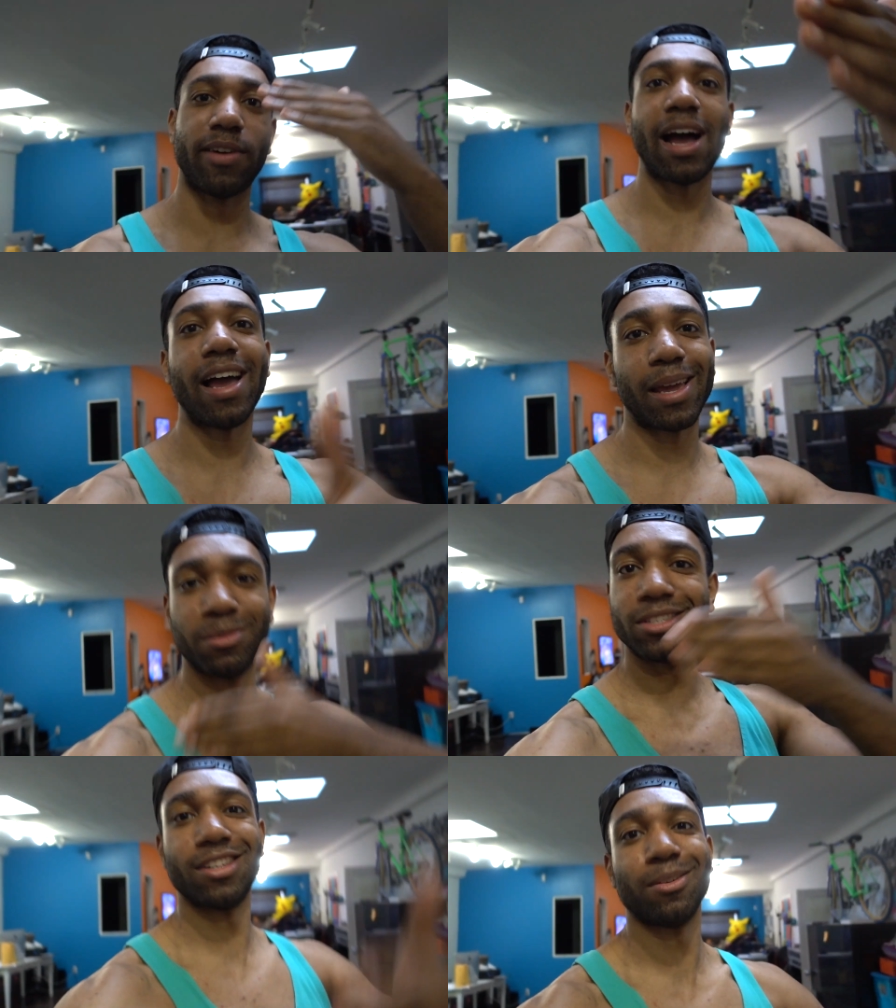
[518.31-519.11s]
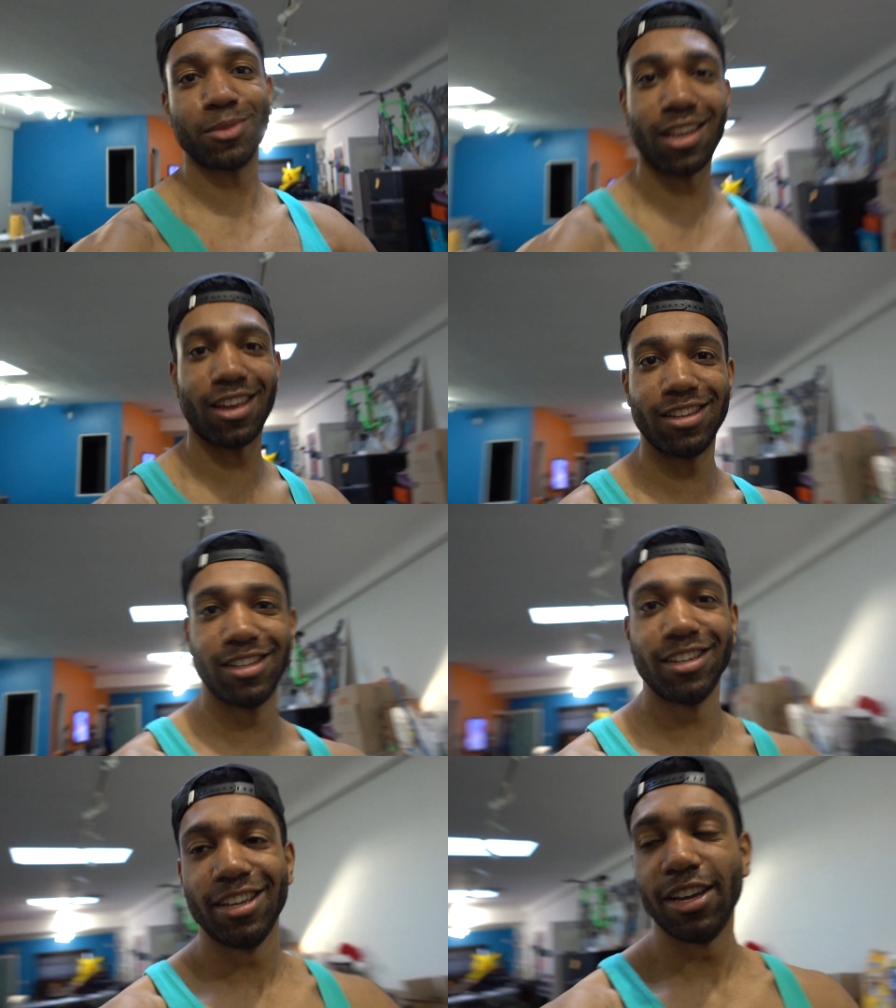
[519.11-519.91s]
vibes, you know what I'm saying?
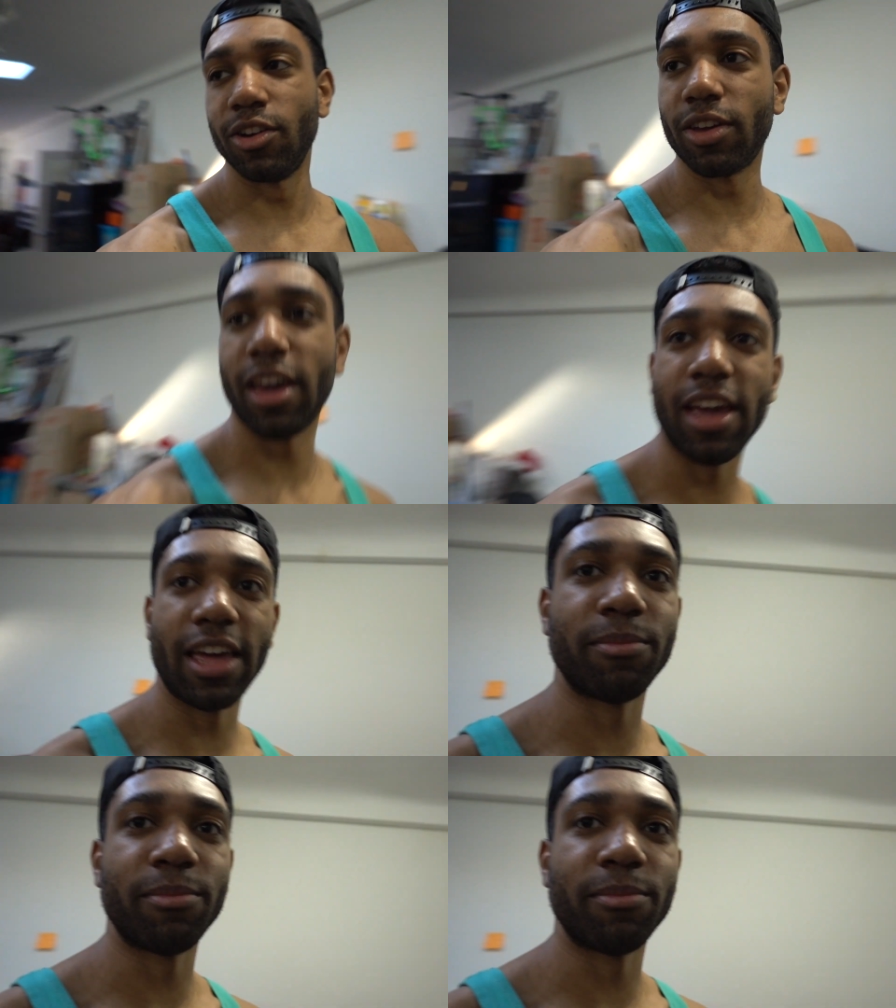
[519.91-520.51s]
Okay,